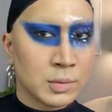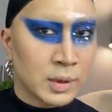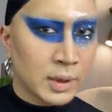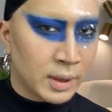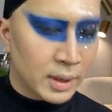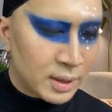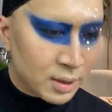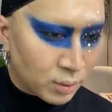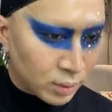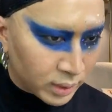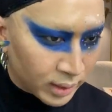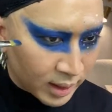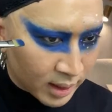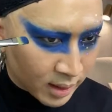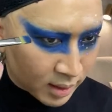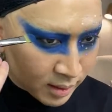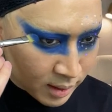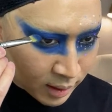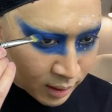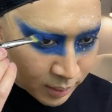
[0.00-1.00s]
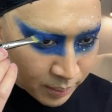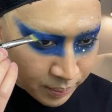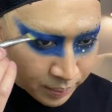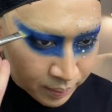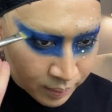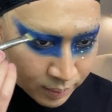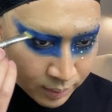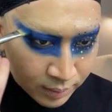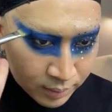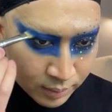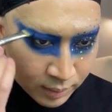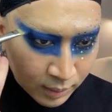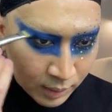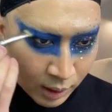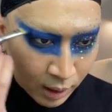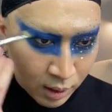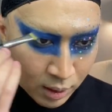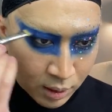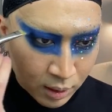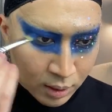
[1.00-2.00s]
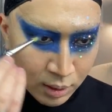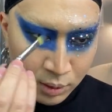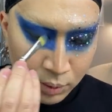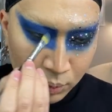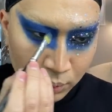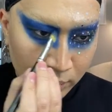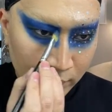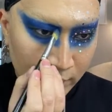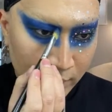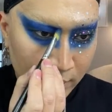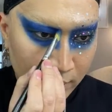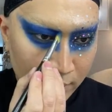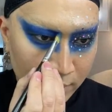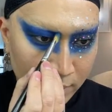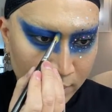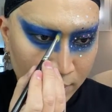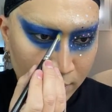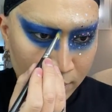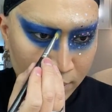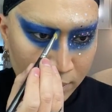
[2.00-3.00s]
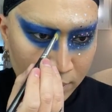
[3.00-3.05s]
Okay, we're getting there. We're getting there.